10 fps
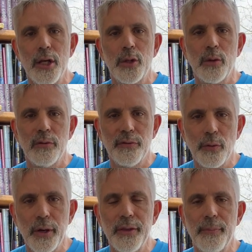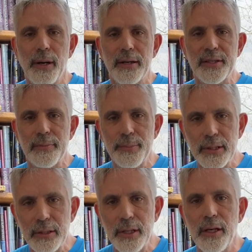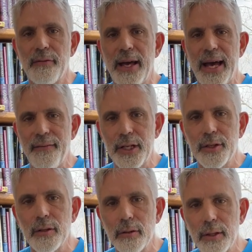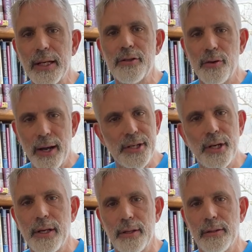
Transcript: to avoid the possibility of having to look at tragedy.